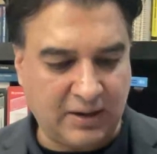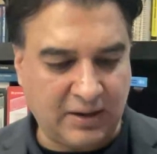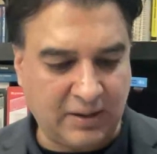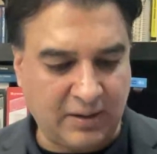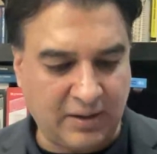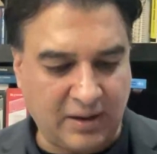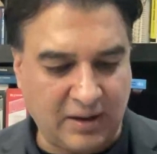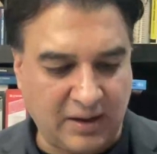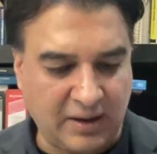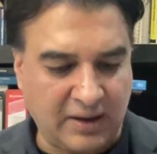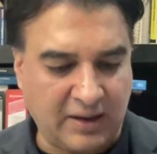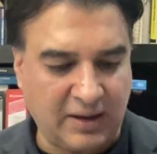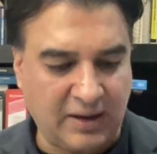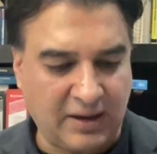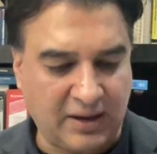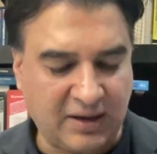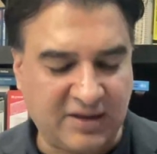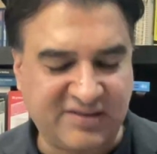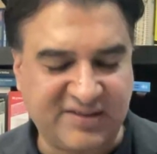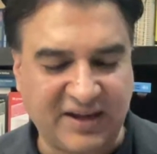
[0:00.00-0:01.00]
an
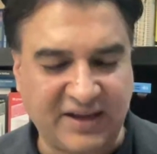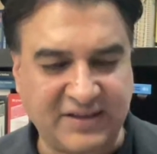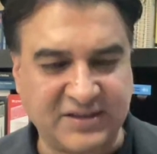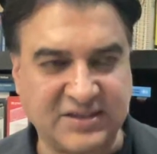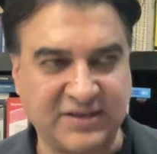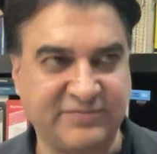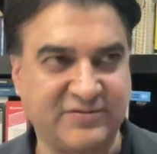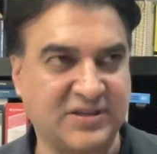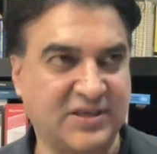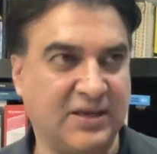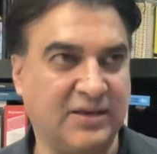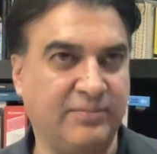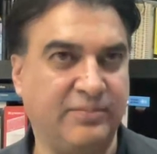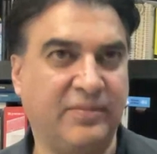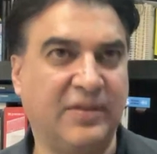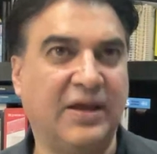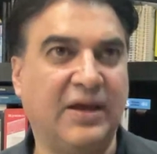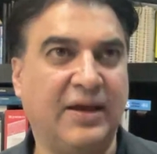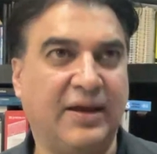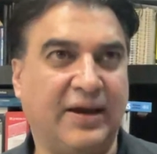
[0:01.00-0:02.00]
executive team,
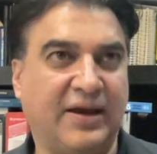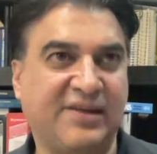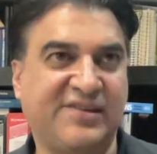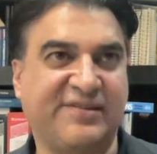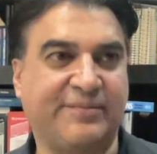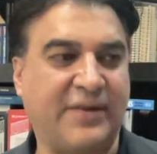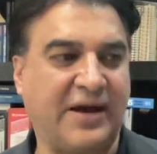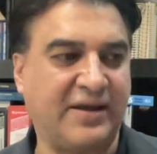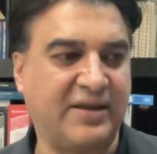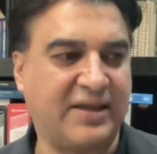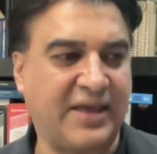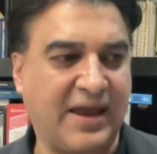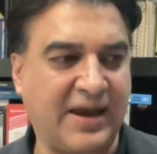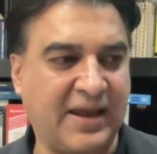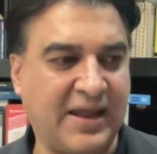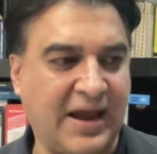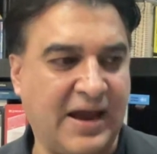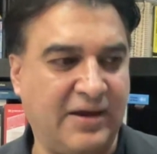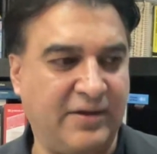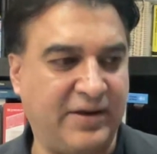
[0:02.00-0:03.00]
it's about
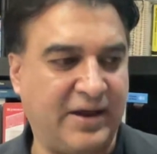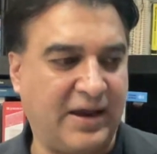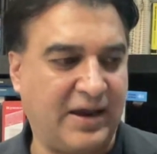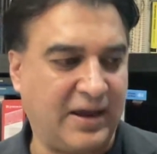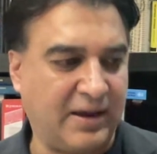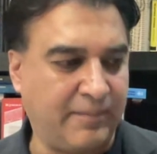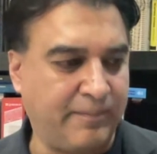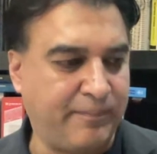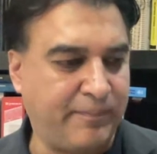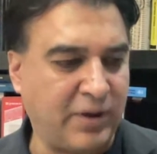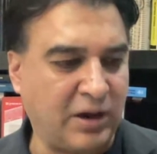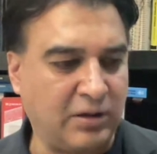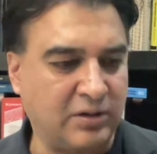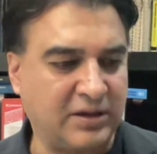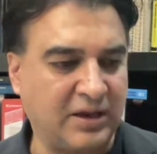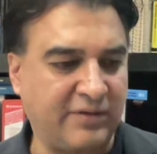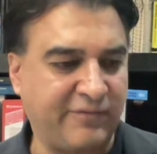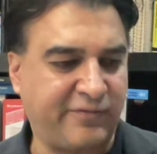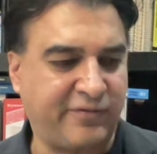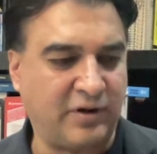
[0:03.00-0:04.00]
getting out there and
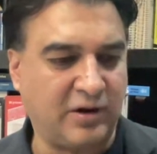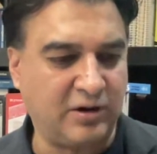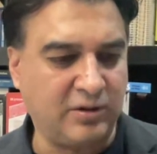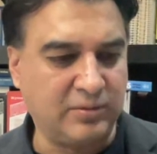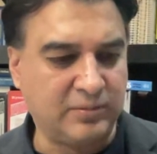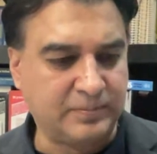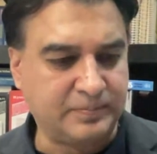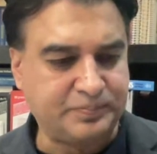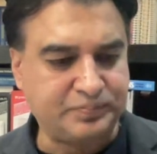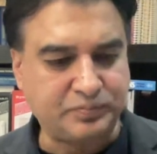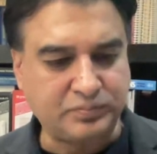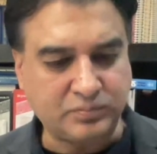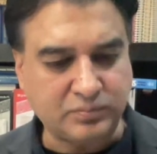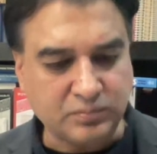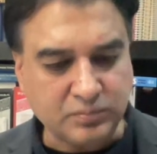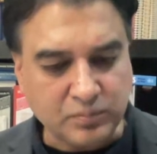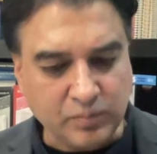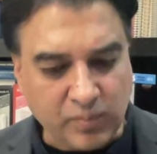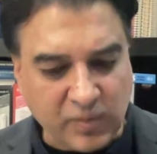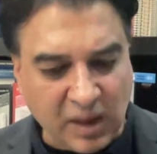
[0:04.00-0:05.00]
building through,
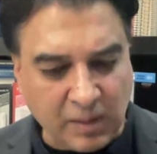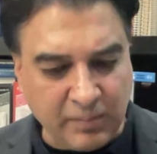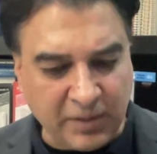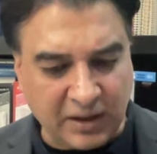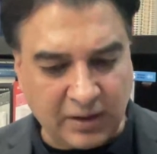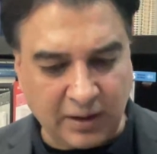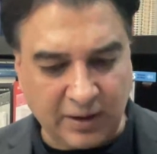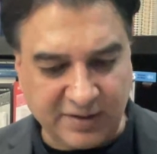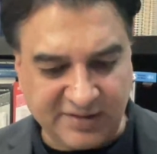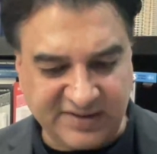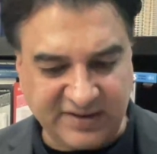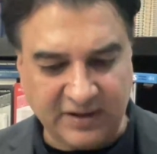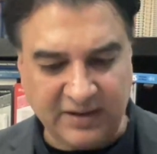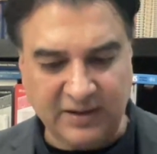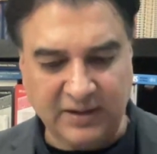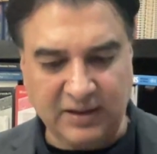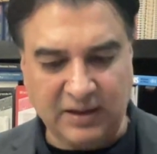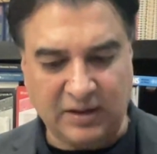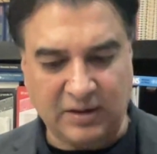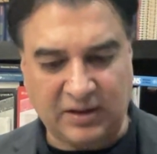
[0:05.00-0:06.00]
because
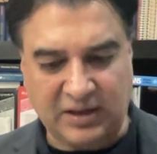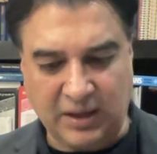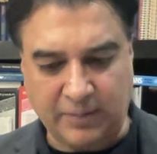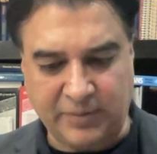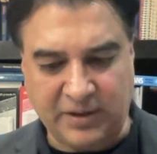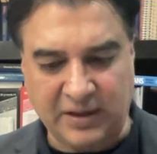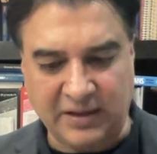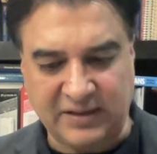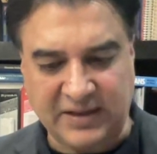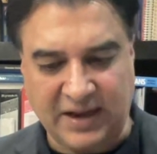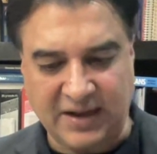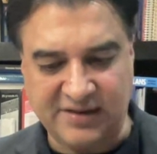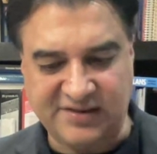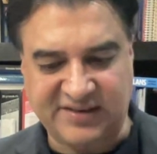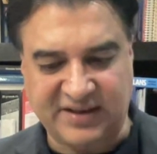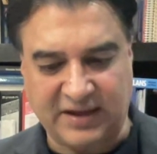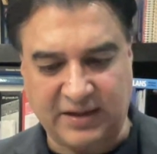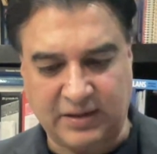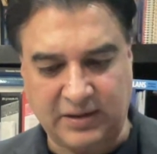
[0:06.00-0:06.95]
keeping your data set